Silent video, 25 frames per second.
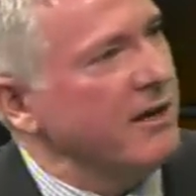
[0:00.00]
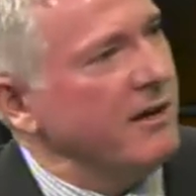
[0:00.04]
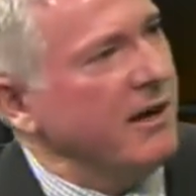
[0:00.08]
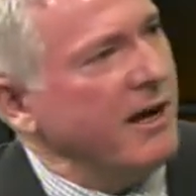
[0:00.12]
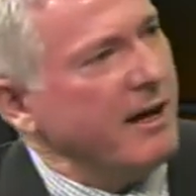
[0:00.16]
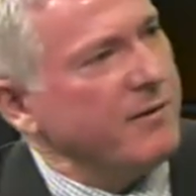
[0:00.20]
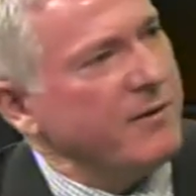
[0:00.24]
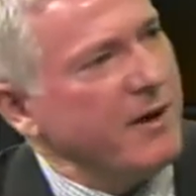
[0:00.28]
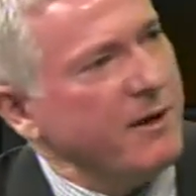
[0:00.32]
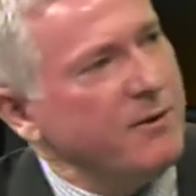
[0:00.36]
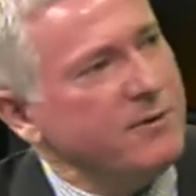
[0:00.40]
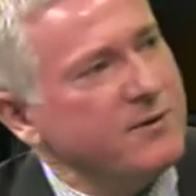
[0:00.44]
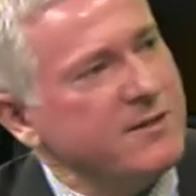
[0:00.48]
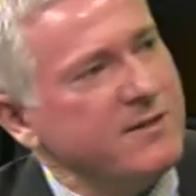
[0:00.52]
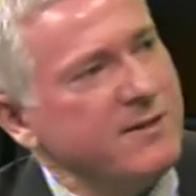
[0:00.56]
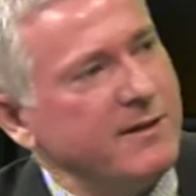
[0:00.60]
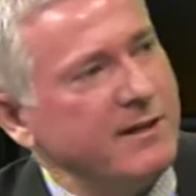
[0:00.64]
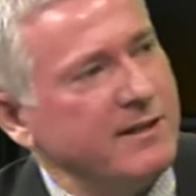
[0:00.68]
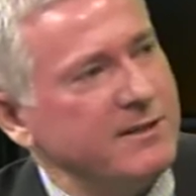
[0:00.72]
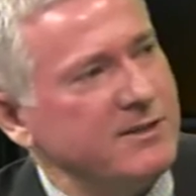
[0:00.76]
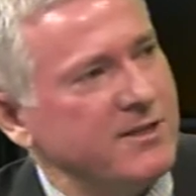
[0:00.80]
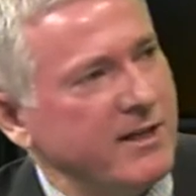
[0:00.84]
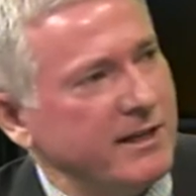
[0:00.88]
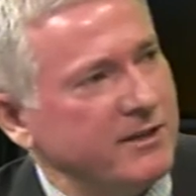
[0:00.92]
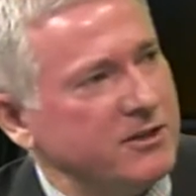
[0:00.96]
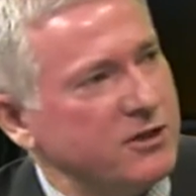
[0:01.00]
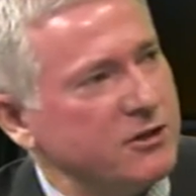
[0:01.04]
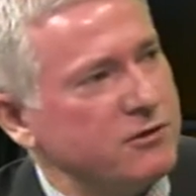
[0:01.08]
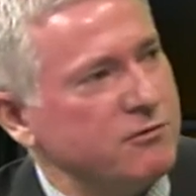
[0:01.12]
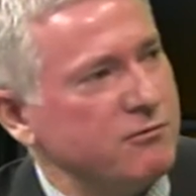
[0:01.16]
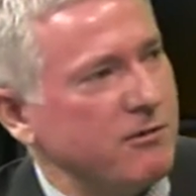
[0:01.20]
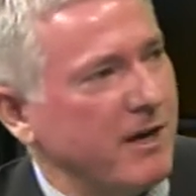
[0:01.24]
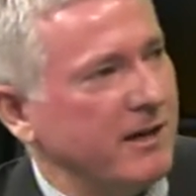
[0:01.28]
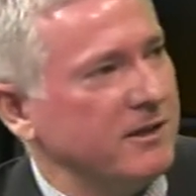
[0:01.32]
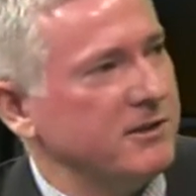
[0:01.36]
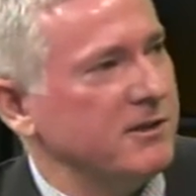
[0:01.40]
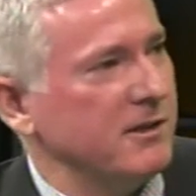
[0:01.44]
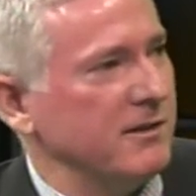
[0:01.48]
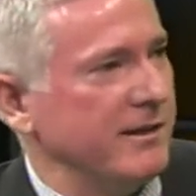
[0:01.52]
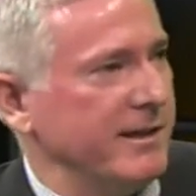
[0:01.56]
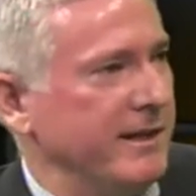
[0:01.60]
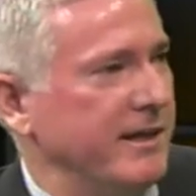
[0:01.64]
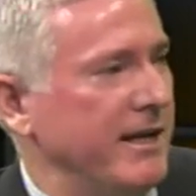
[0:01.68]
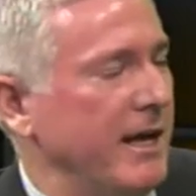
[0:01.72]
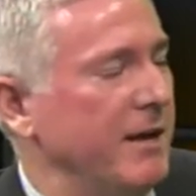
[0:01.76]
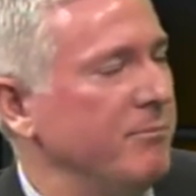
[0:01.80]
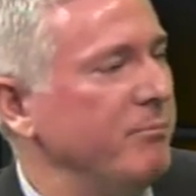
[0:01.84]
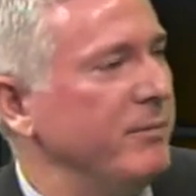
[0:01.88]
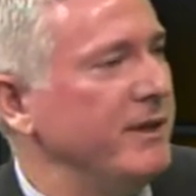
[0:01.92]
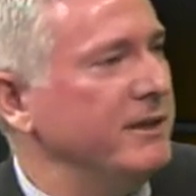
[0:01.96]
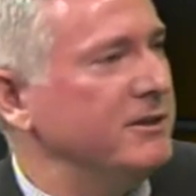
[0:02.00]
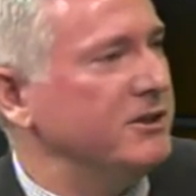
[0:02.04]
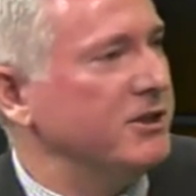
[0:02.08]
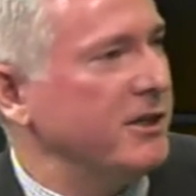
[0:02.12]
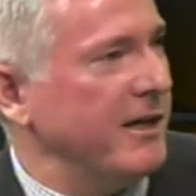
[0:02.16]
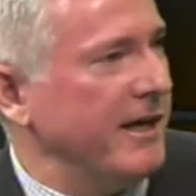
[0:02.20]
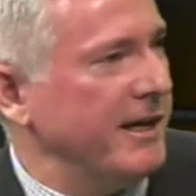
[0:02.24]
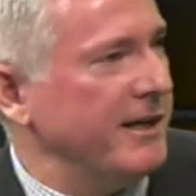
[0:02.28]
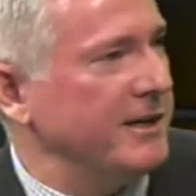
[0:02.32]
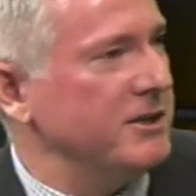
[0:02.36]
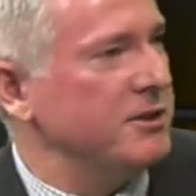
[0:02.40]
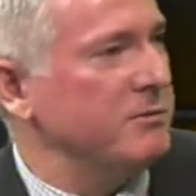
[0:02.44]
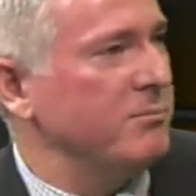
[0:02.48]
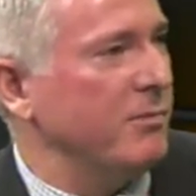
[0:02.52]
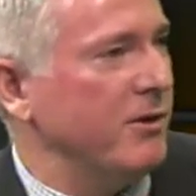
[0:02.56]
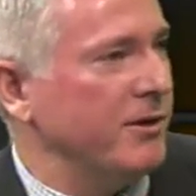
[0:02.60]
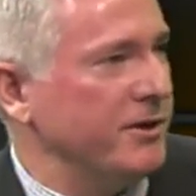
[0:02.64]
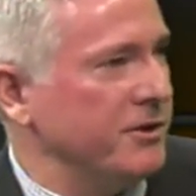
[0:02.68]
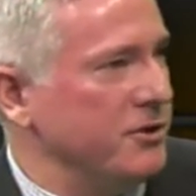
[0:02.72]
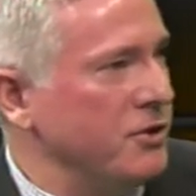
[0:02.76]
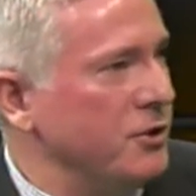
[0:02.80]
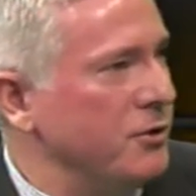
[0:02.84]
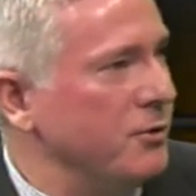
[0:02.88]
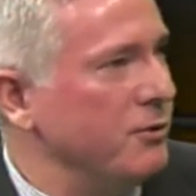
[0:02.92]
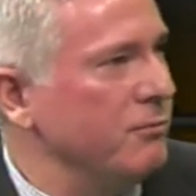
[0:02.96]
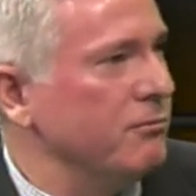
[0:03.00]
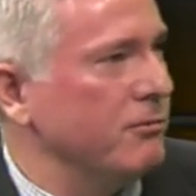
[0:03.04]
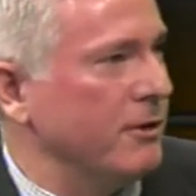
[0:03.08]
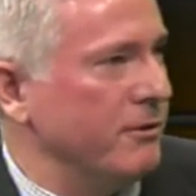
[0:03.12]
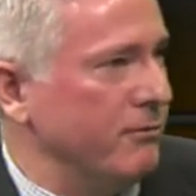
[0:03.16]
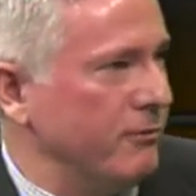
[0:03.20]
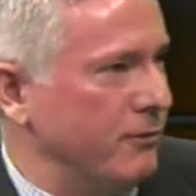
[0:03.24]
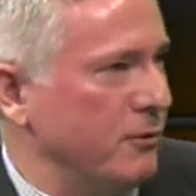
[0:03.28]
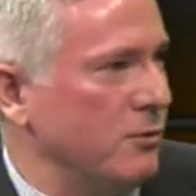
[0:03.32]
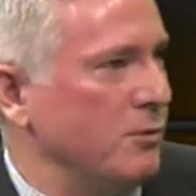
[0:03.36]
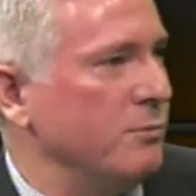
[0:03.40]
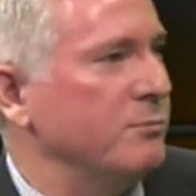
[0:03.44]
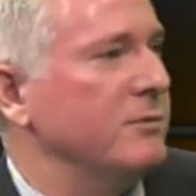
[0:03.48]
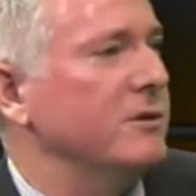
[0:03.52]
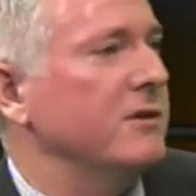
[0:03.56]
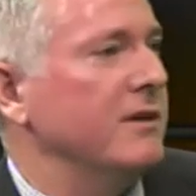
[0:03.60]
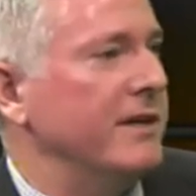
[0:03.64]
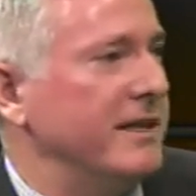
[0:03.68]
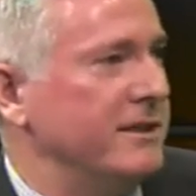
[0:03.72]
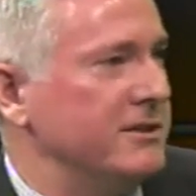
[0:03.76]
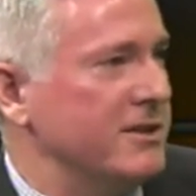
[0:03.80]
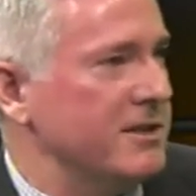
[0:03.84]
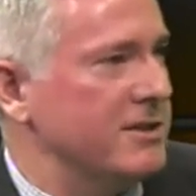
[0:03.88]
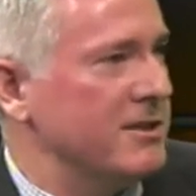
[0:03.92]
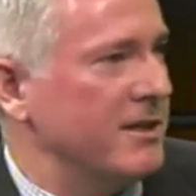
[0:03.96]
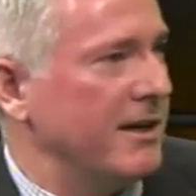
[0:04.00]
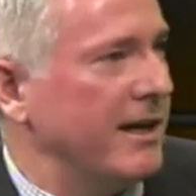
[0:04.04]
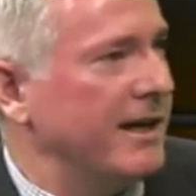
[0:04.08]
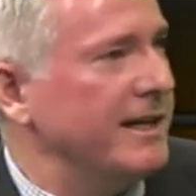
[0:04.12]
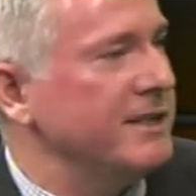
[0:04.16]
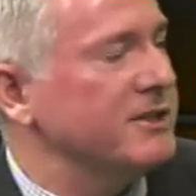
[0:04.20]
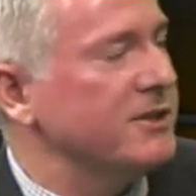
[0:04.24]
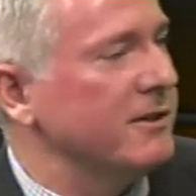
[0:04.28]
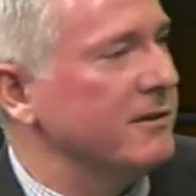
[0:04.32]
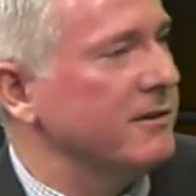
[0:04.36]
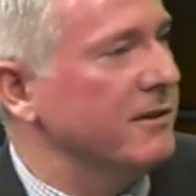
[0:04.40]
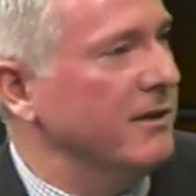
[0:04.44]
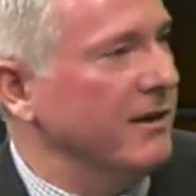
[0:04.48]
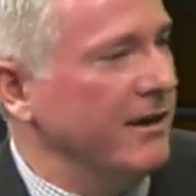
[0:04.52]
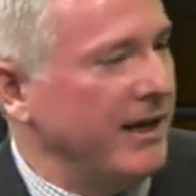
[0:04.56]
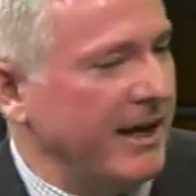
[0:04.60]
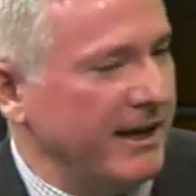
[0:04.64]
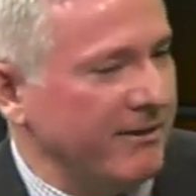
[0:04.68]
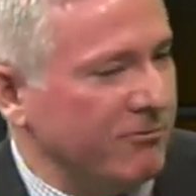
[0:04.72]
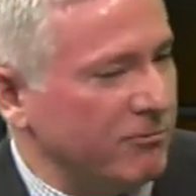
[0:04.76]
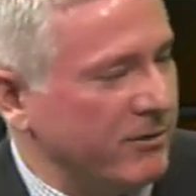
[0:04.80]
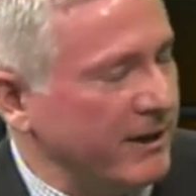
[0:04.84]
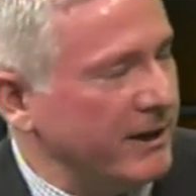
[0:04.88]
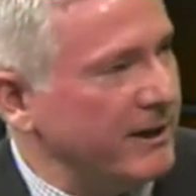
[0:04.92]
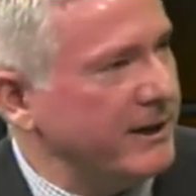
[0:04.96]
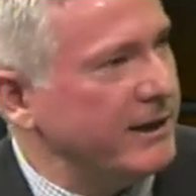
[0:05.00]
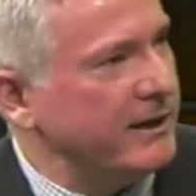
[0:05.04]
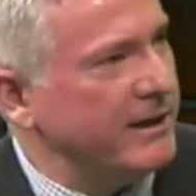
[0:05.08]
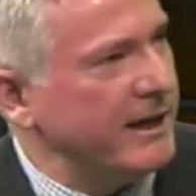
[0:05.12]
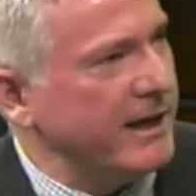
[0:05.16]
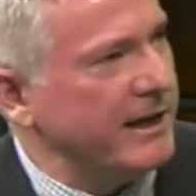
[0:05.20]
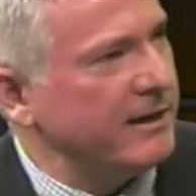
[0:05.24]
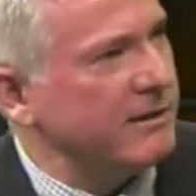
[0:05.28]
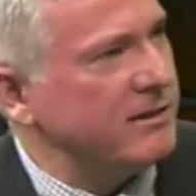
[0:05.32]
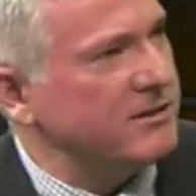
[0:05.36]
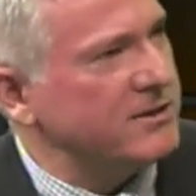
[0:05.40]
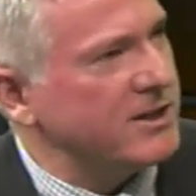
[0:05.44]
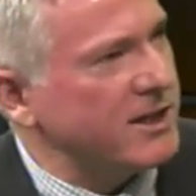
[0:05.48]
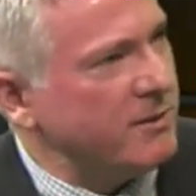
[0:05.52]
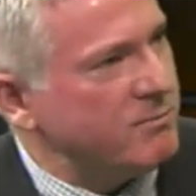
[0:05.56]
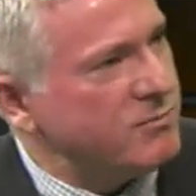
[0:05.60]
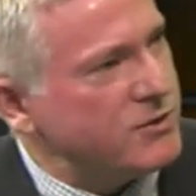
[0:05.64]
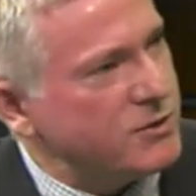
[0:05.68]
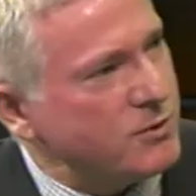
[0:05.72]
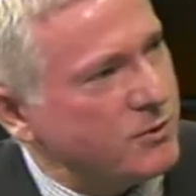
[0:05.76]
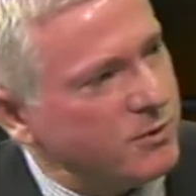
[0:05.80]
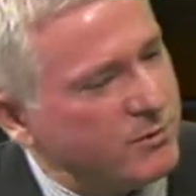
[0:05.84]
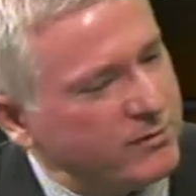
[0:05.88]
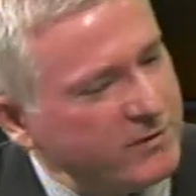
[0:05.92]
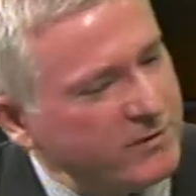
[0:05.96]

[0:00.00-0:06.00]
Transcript: are those things that structurally can be changed by new reformed legislation and really get some sort